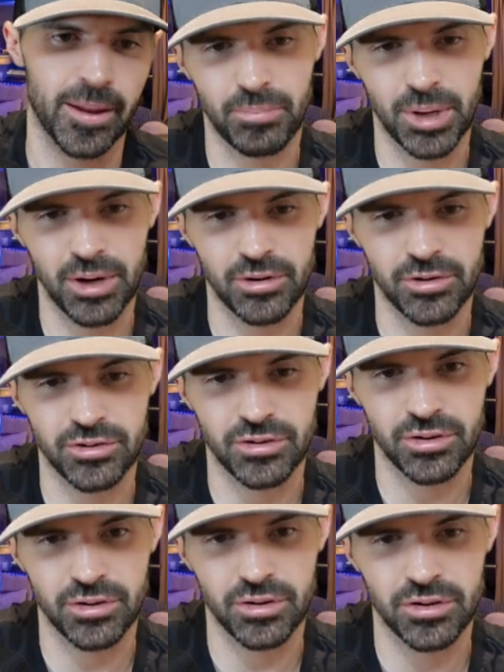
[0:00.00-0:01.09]

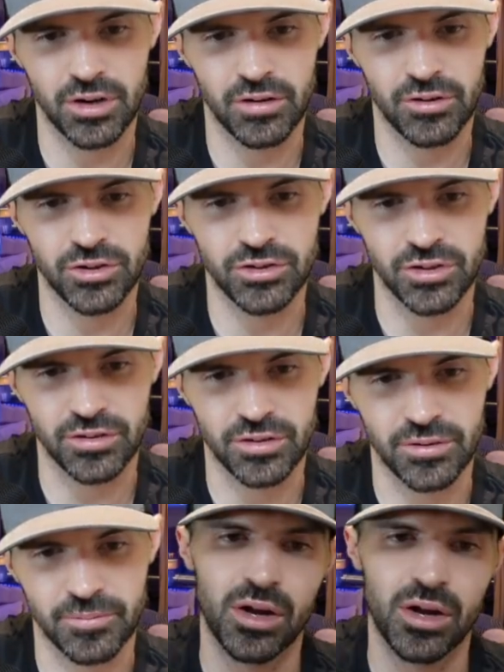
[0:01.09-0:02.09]
bearish divergence.